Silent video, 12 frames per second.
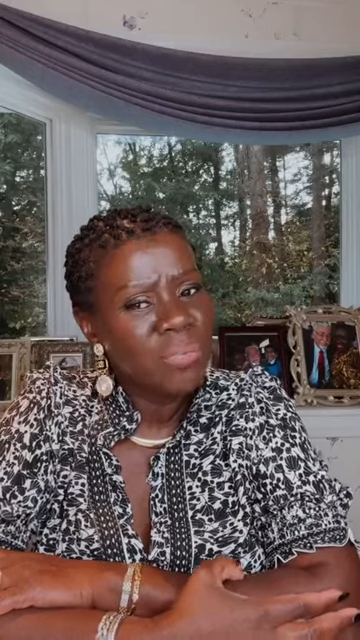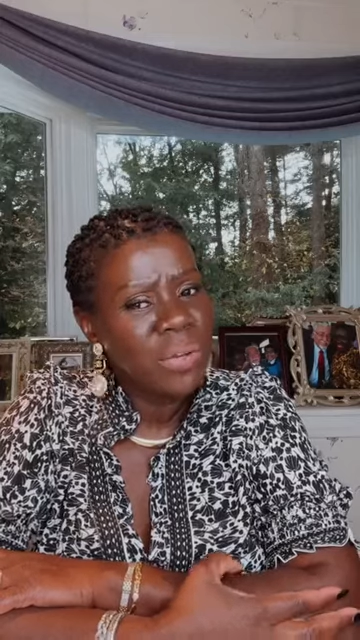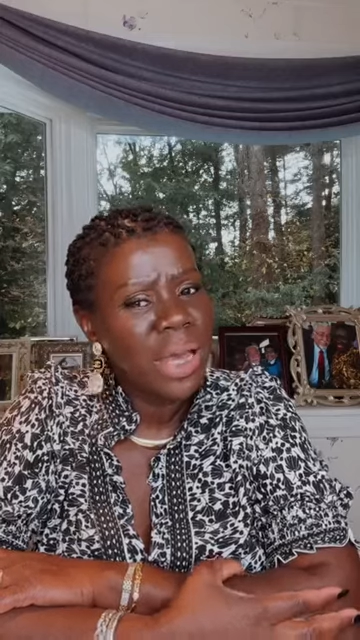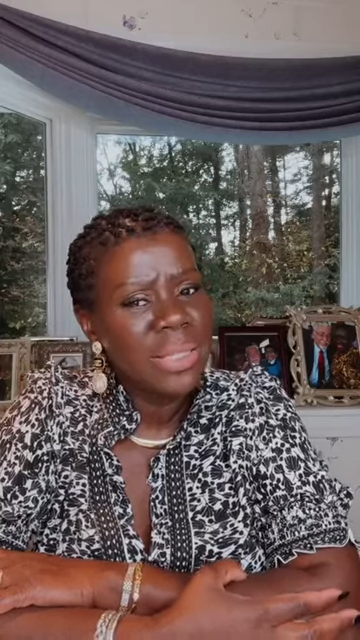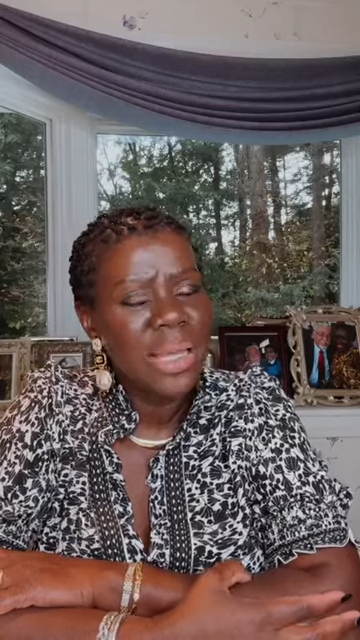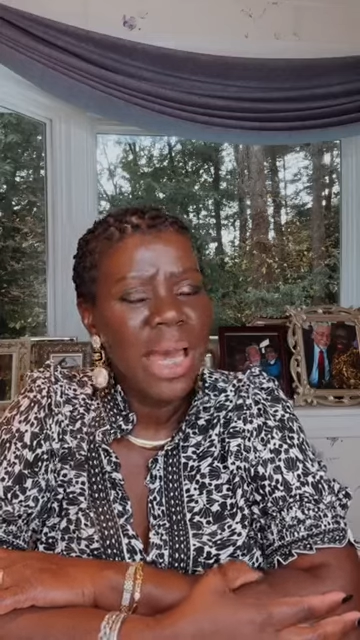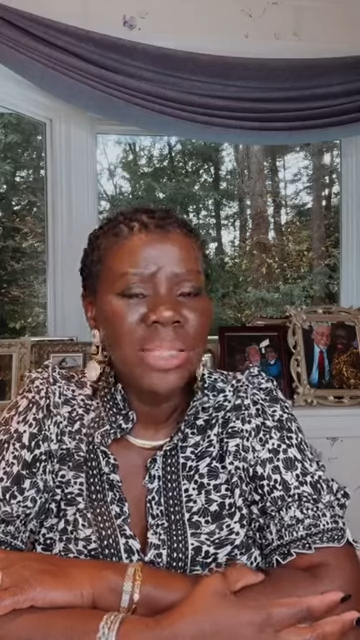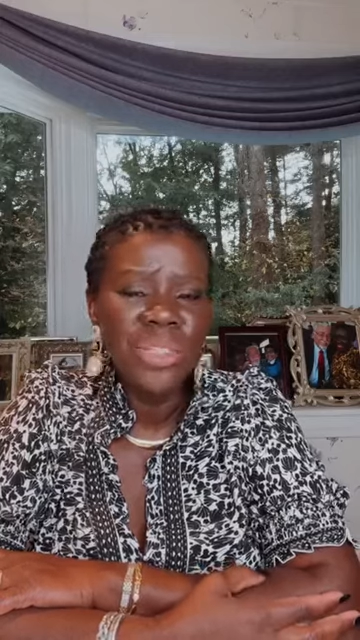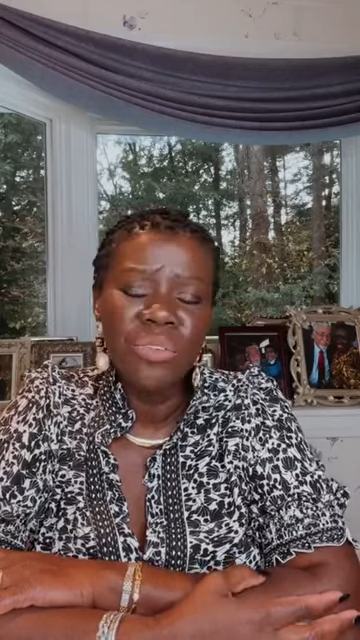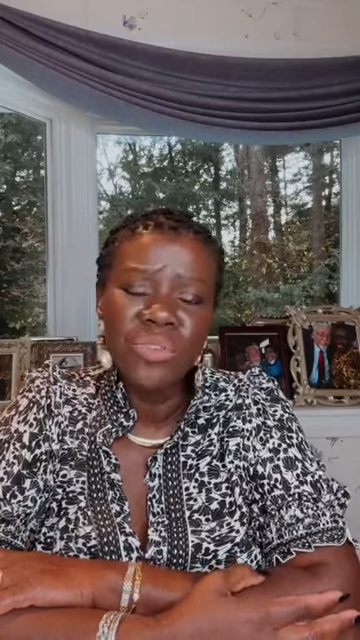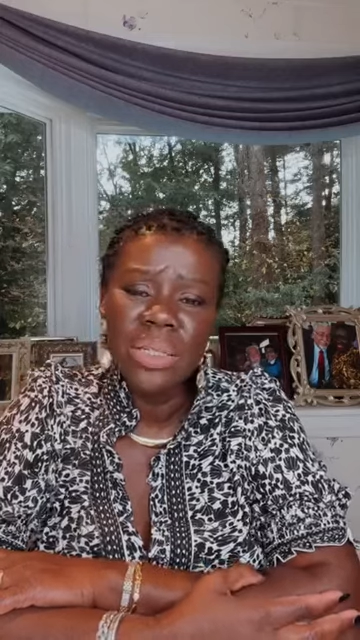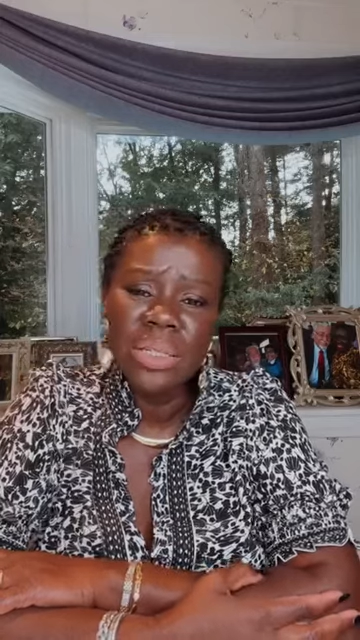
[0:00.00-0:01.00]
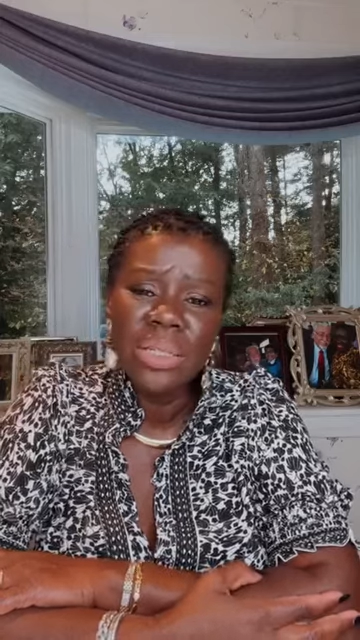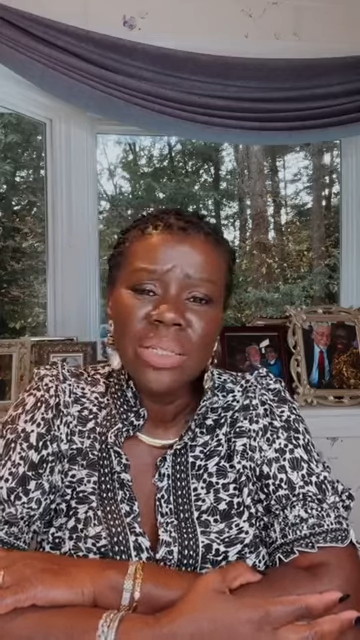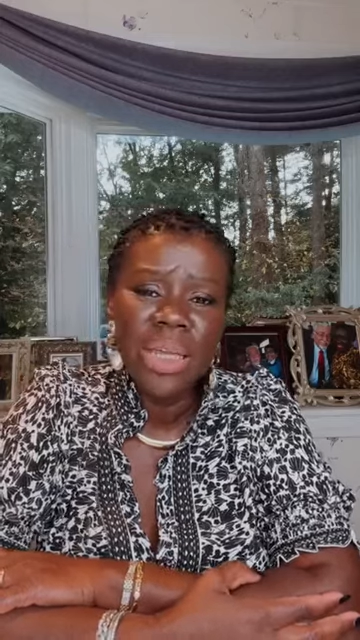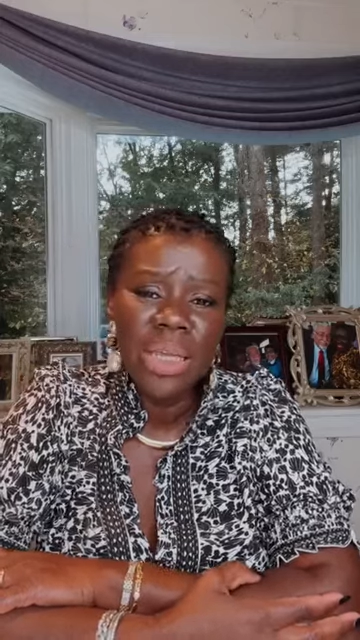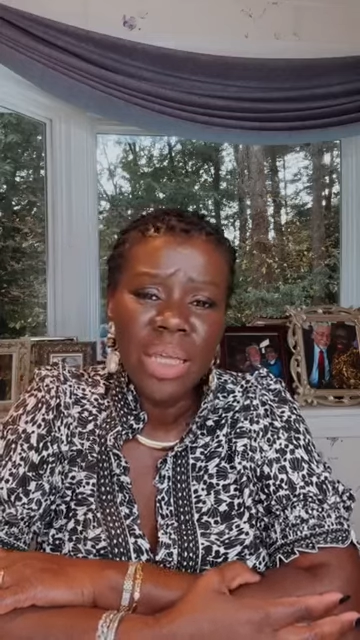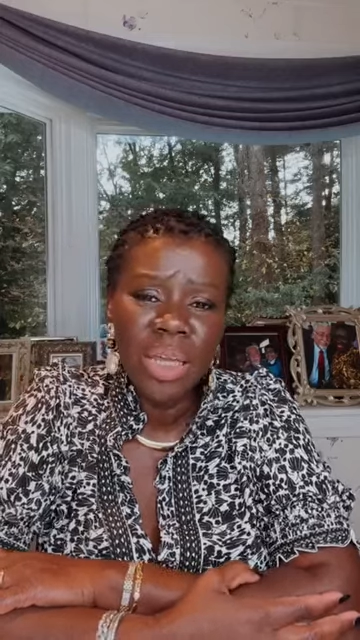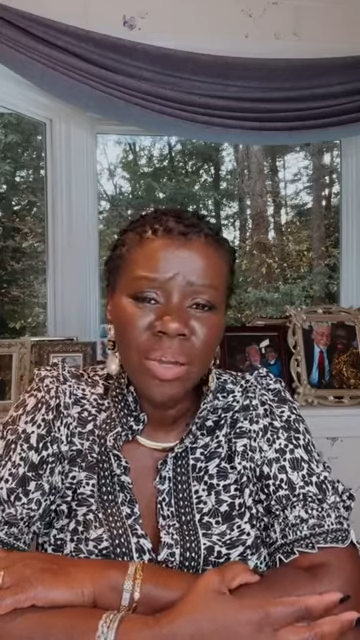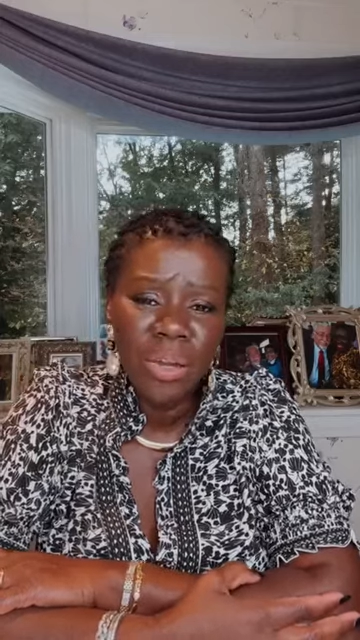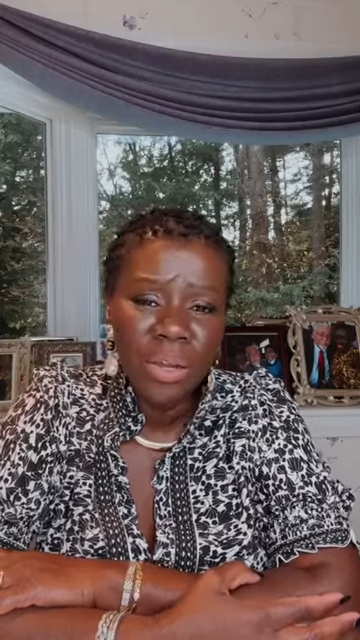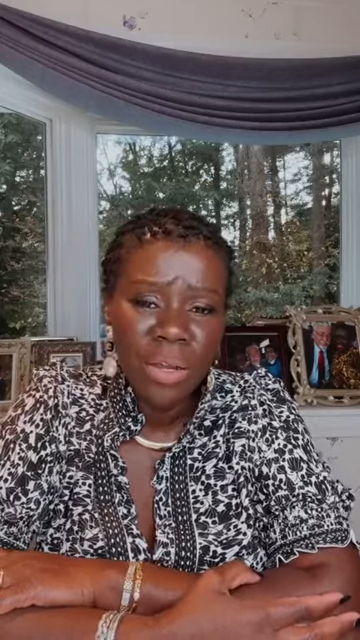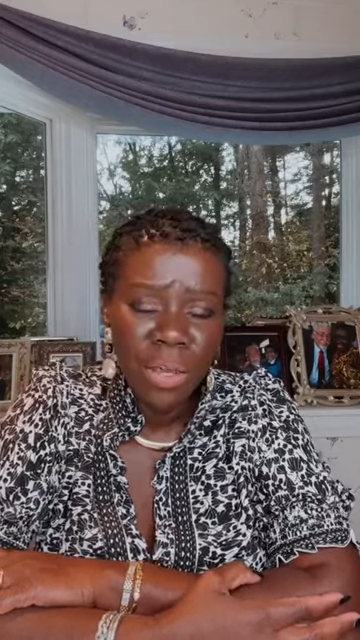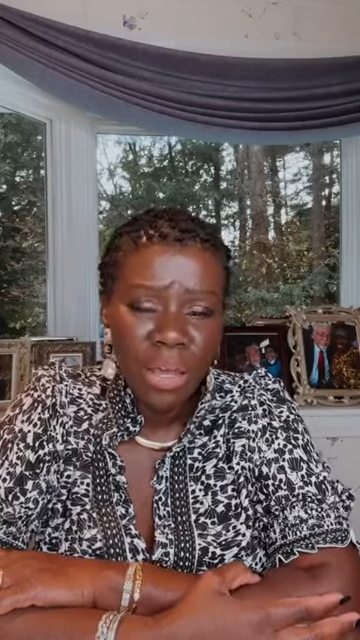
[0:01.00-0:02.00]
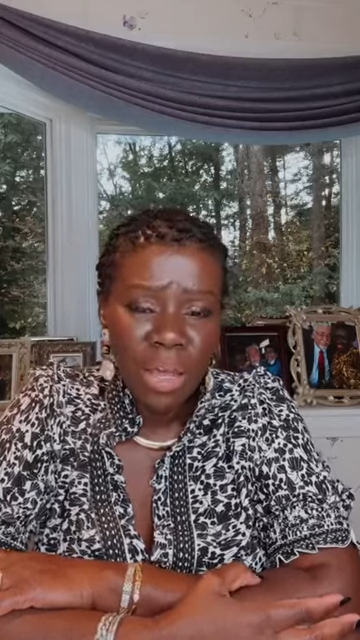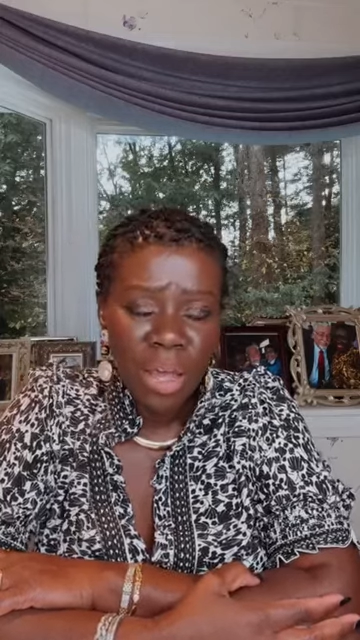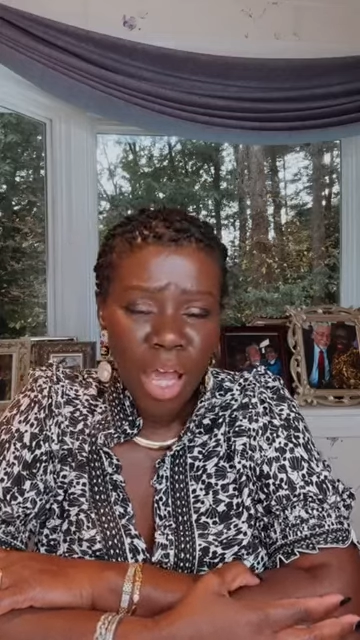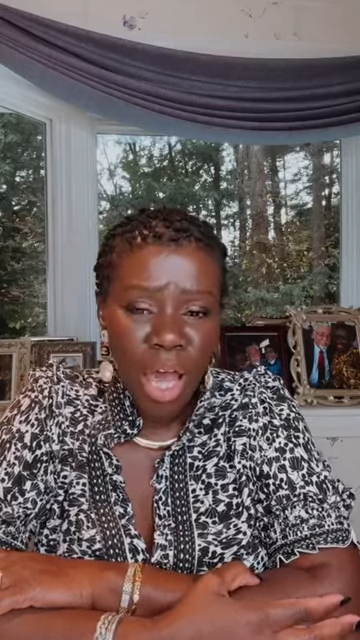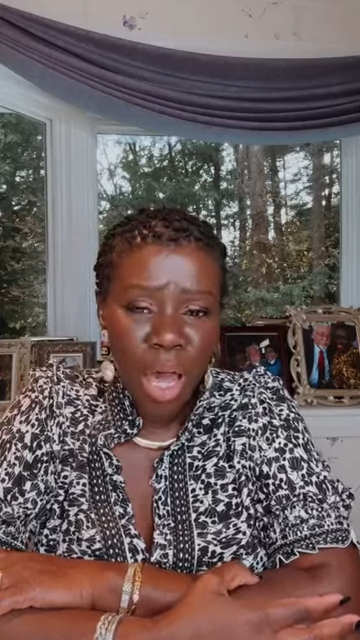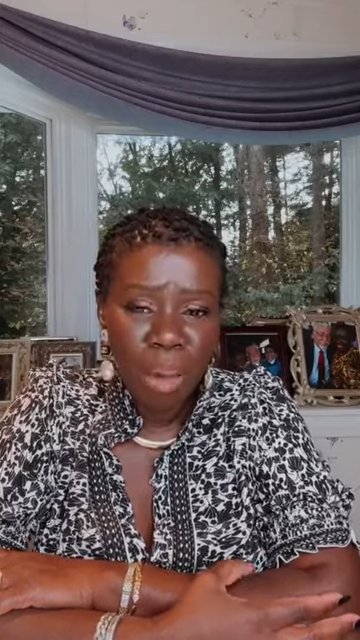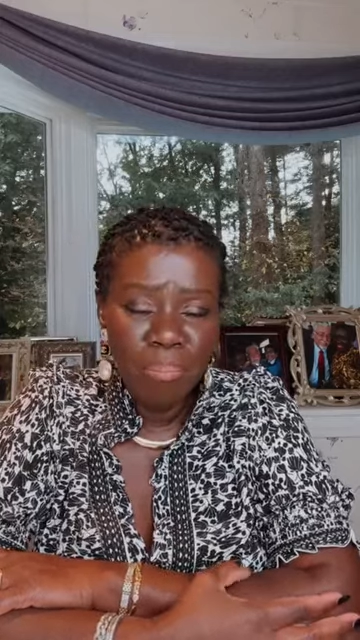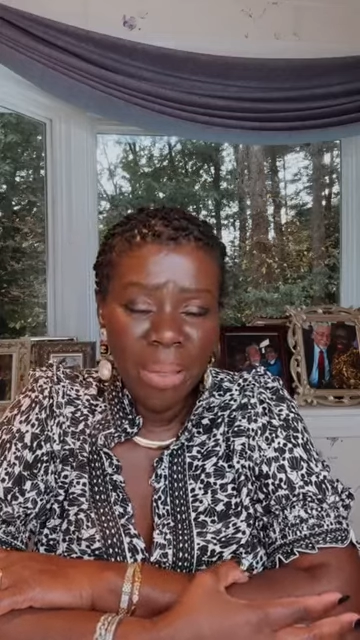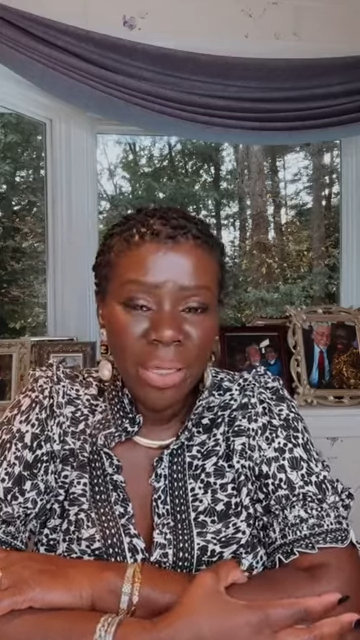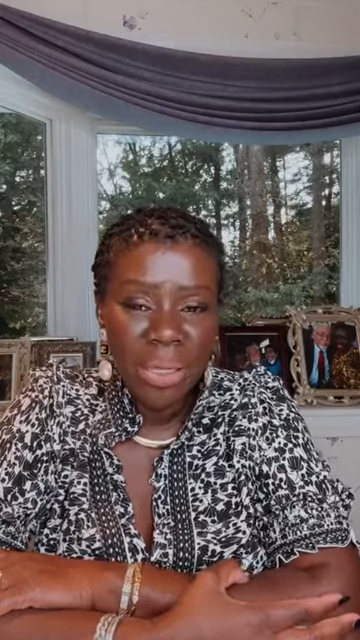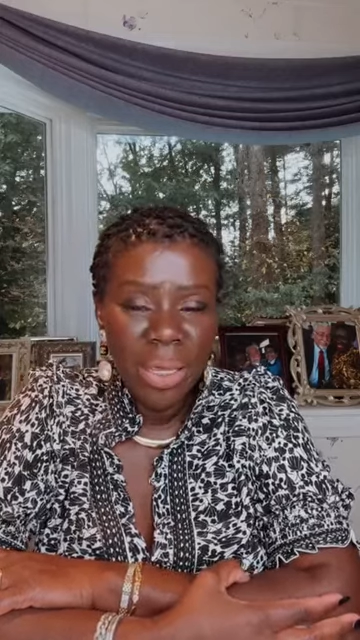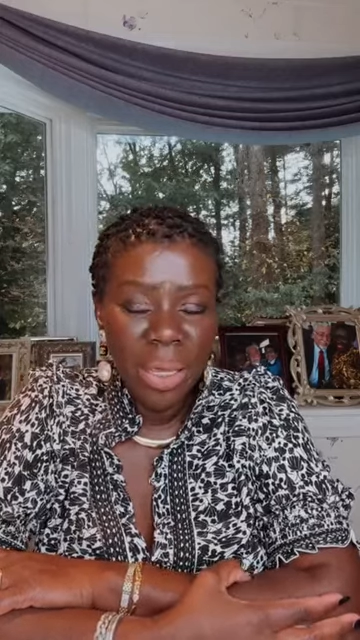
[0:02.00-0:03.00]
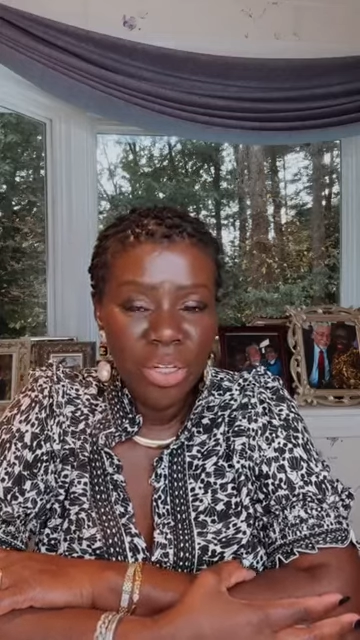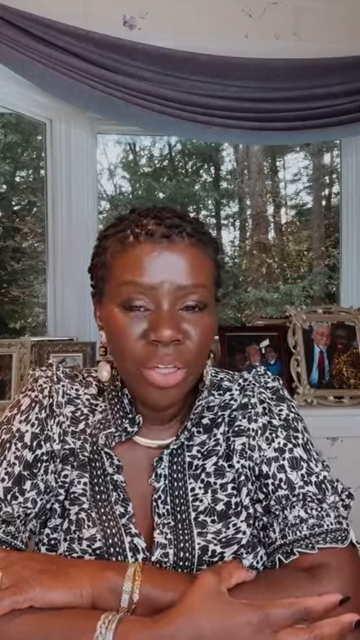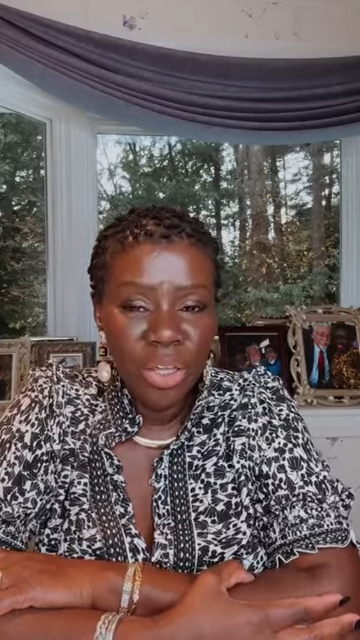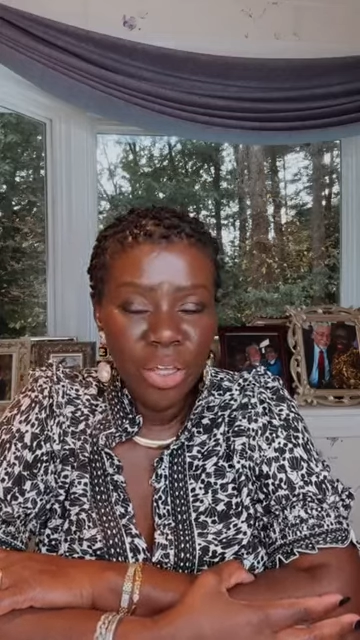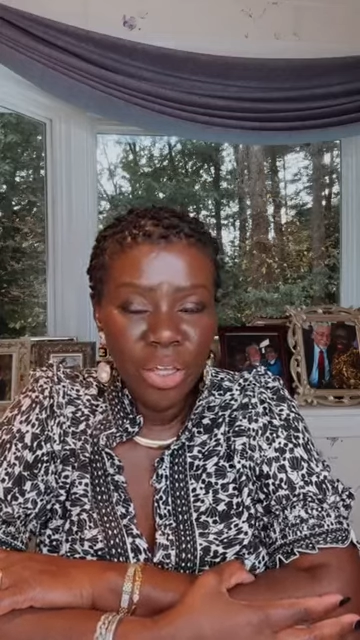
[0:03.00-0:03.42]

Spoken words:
I forgot to ask her if she's still taking her baking and